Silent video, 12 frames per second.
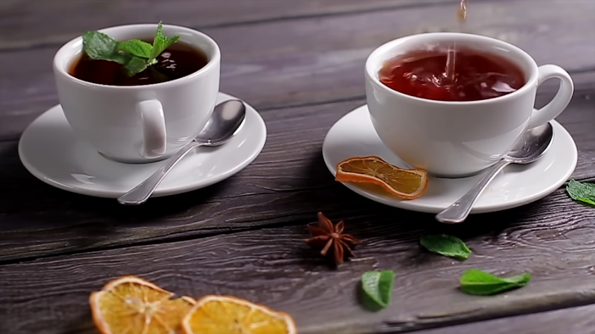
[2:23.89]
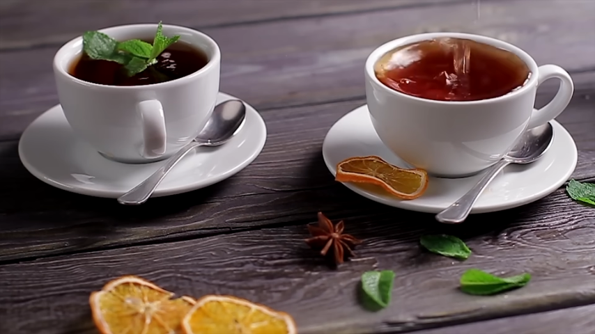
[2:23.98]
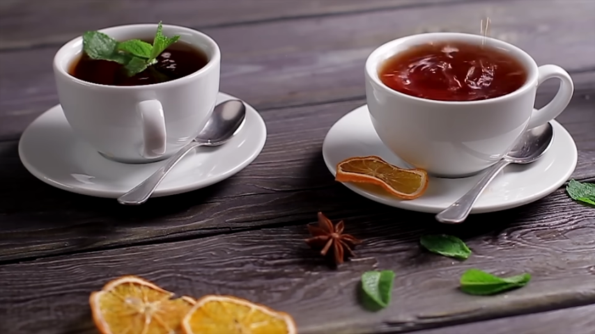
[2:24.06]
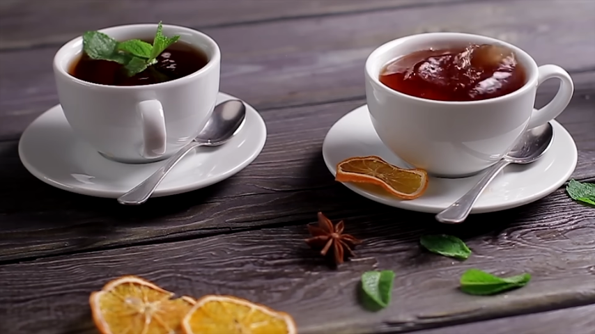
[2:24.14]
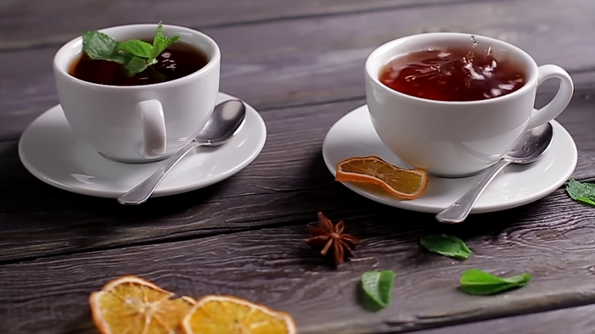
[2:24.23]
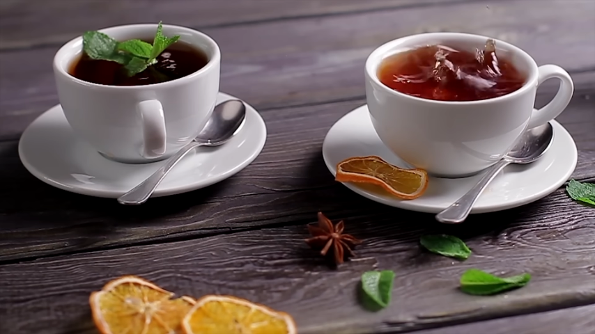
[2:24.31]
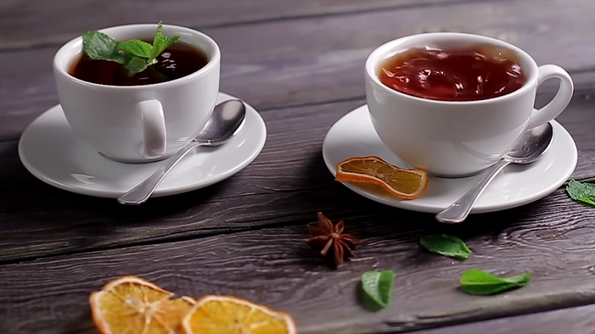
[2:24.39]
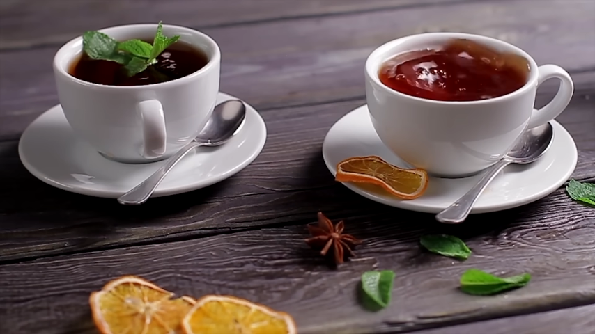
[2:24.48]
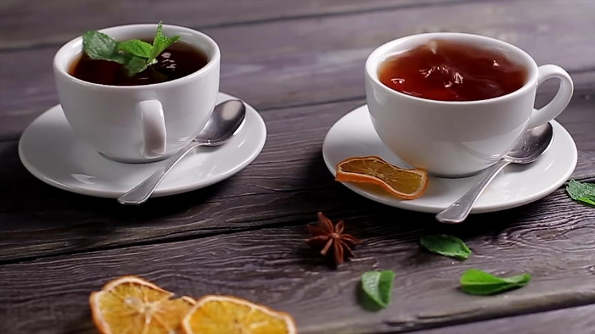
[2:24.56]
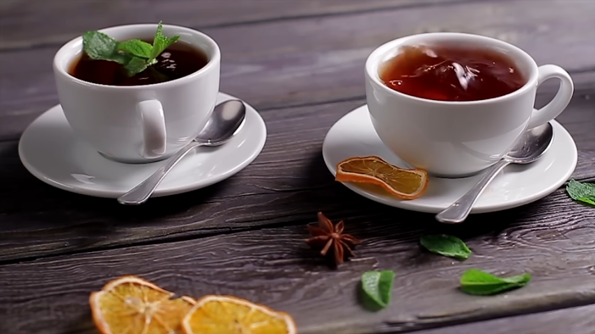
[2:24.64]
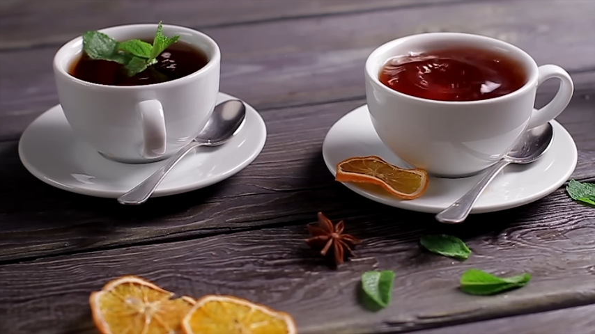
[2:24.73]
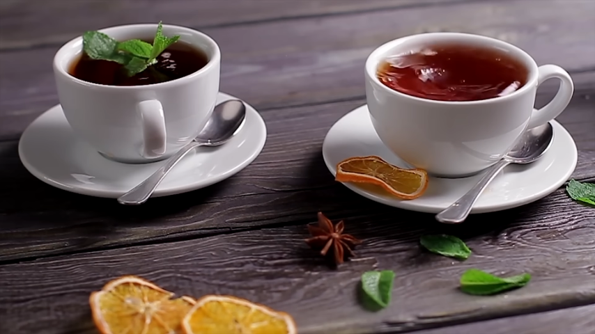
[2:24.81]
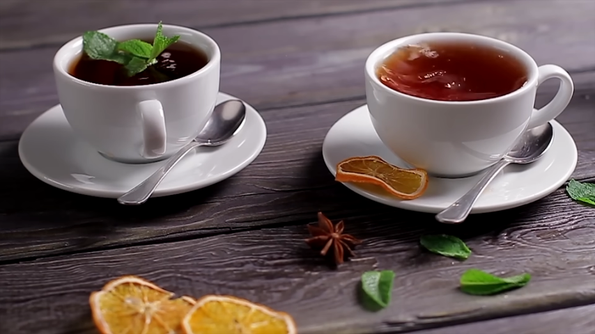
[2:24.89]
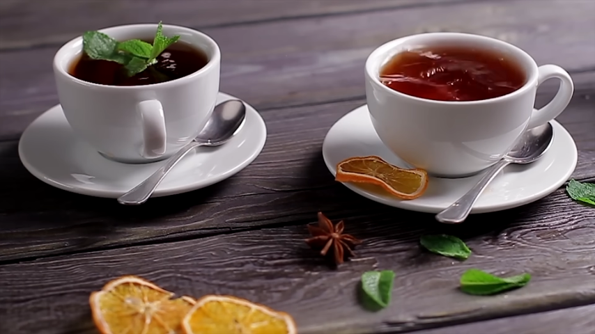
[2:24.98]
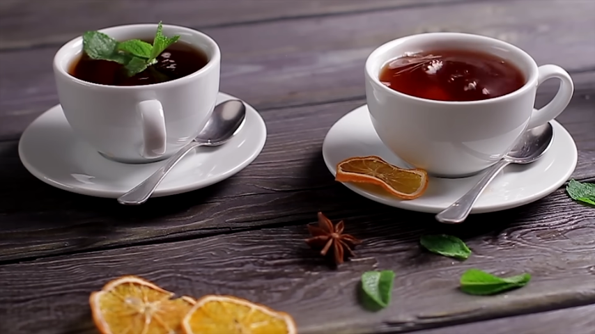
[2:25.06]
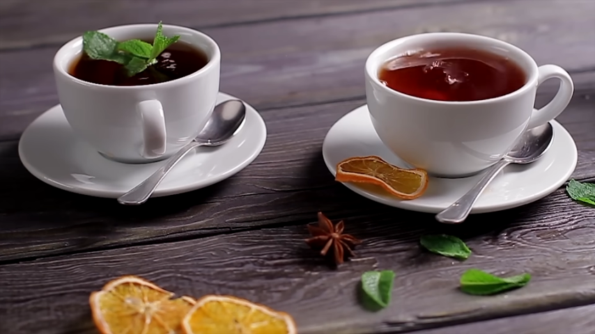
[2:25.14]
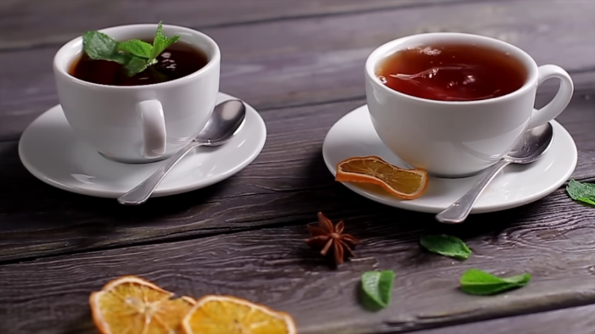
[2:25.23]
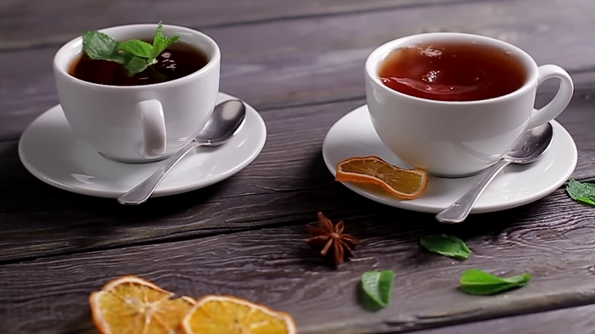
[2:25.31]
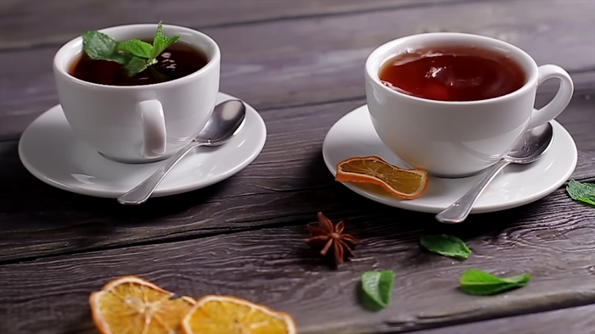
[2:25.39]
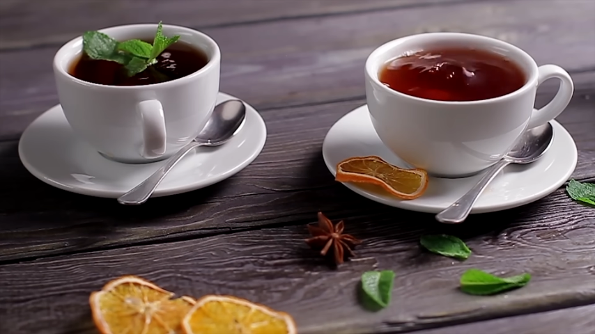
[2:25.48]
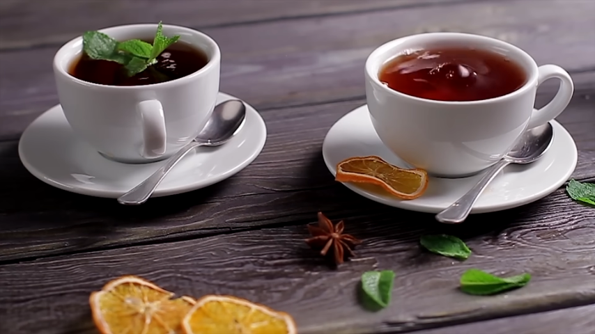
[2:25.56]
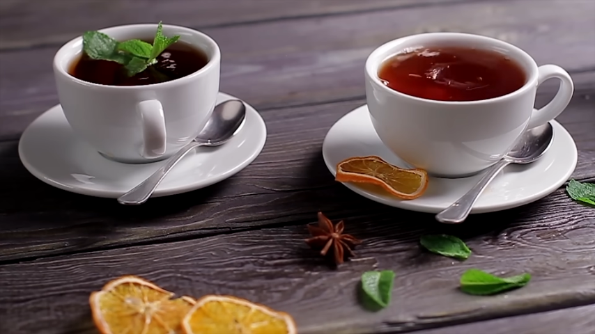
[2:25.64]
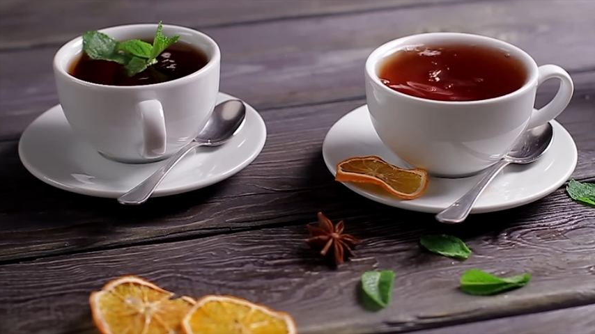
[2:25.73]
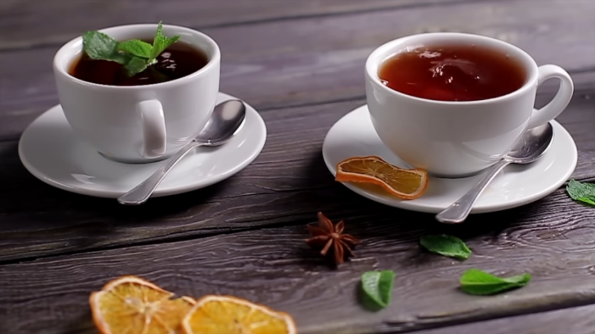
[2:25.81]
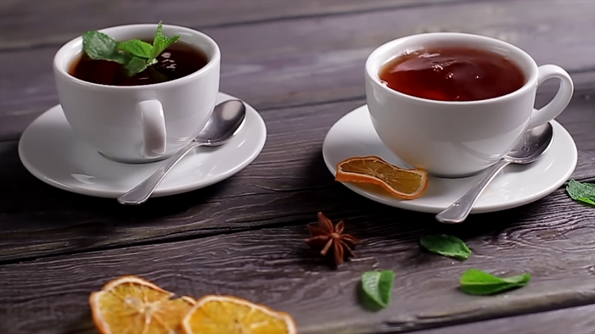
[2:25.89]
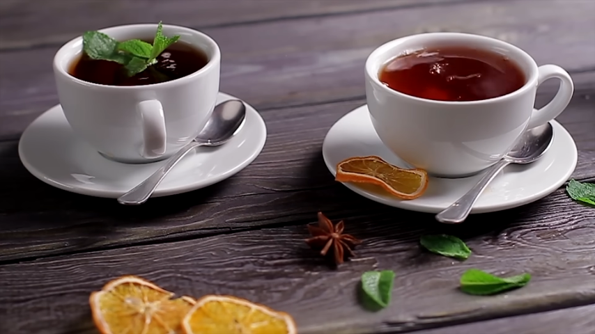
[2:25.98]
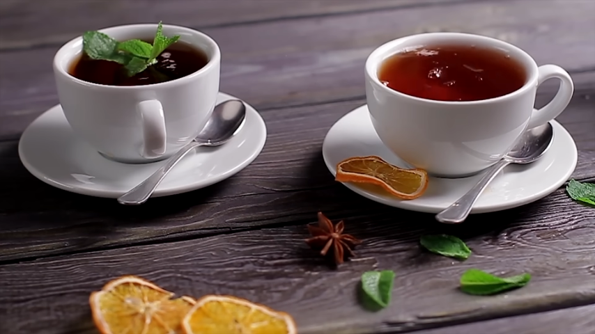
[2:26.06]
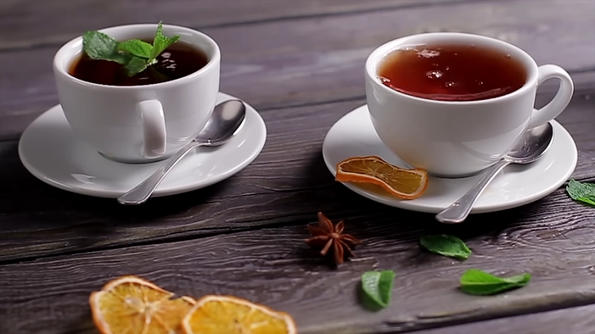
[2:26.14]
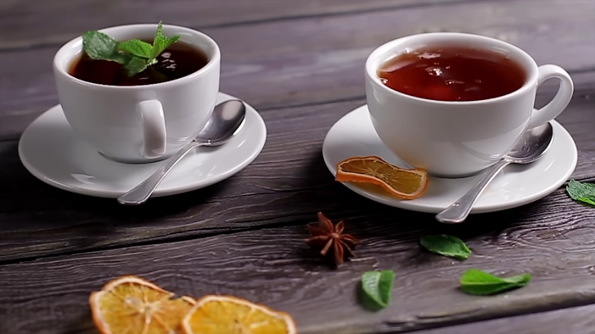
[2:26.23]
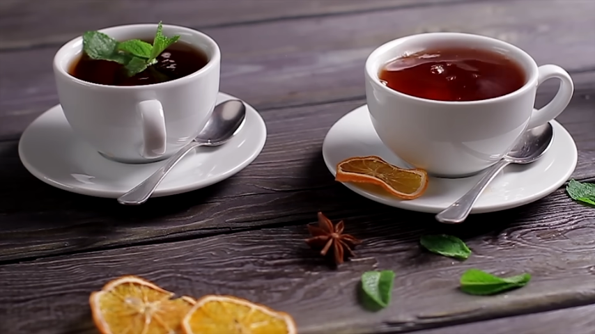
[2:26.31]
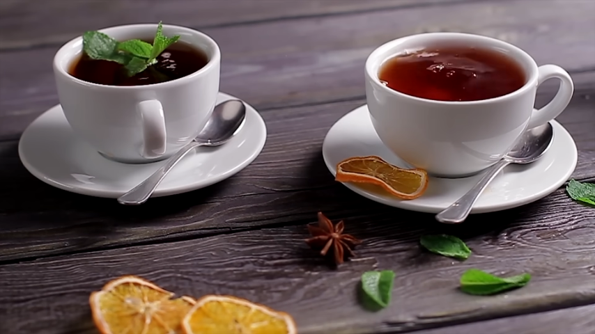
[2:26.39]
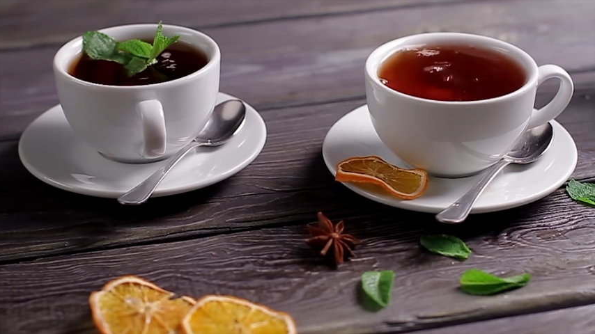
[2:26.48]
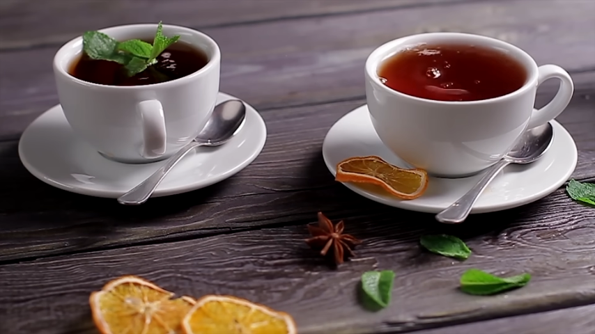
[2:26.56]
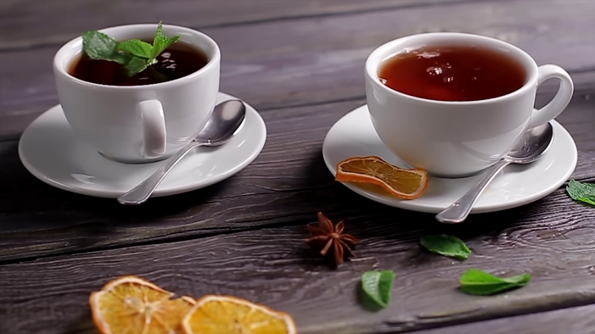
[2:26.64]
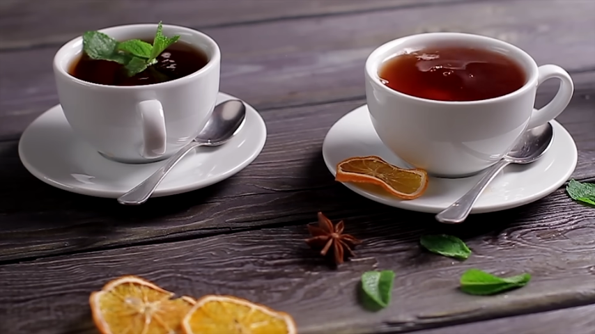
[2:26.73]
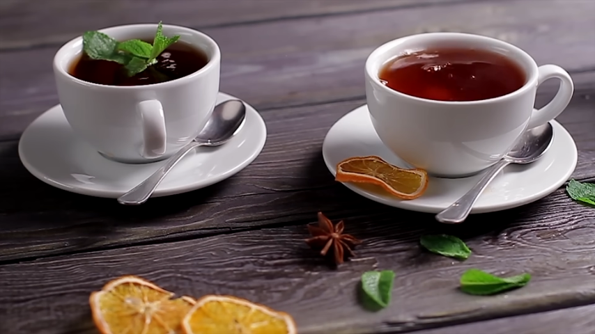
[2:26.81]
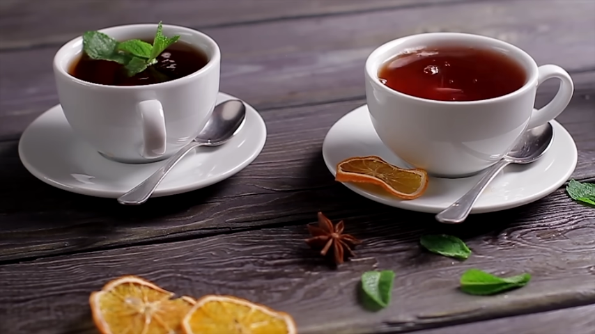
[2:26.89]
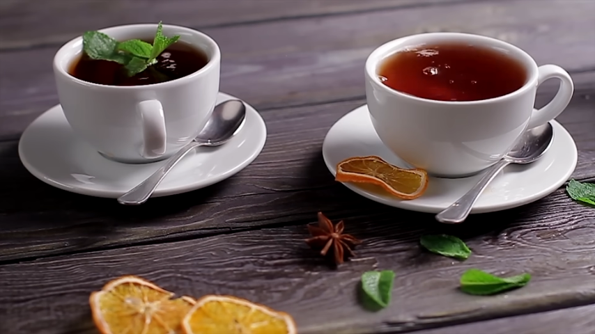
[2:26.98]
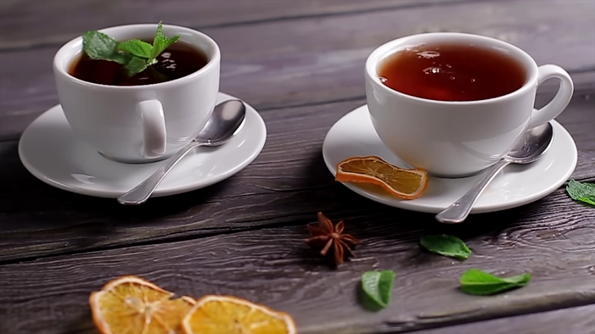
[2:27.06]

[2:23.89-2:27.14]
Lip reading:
[unreadable: no face in view]